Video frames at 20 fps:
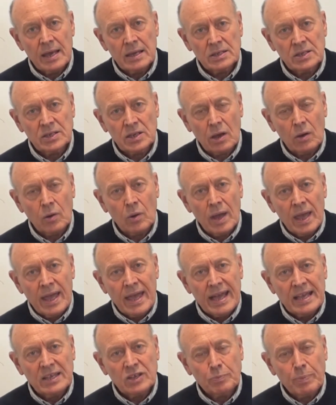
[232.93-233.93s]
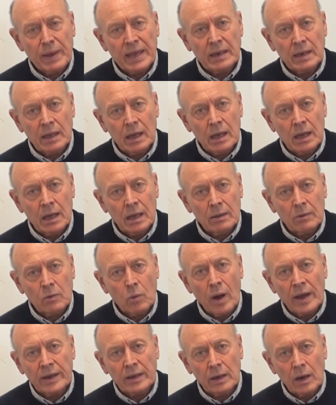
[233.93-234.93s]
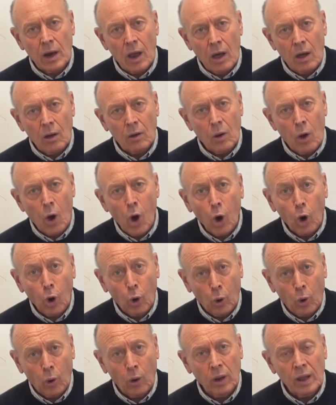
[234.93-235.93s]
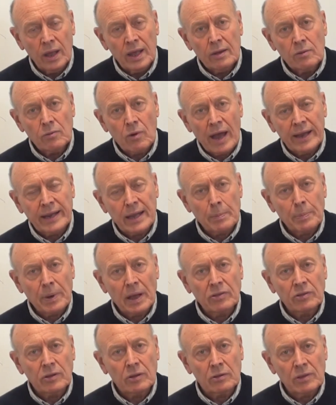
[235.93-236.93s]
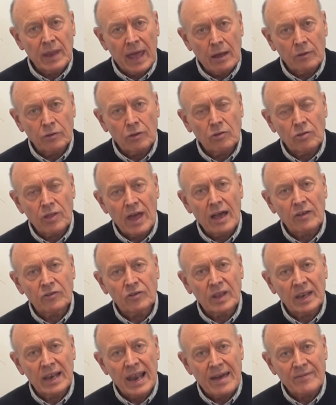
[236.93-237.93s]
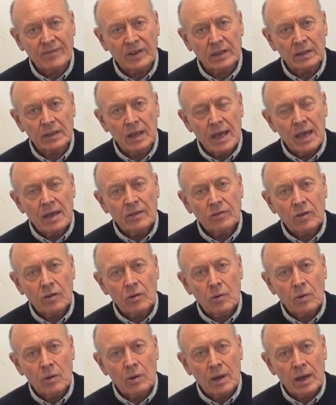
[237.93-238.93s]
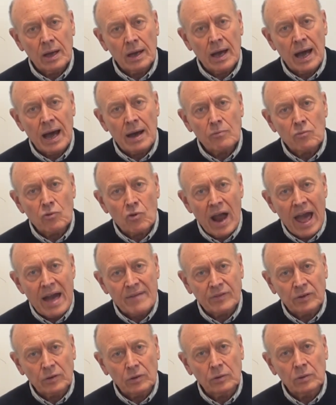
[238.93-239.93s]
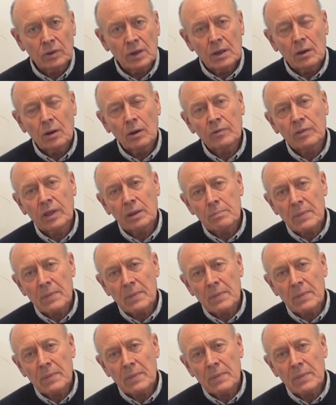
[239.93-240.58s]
So it's been quite a long haul, right up until now, 2011, to unravel the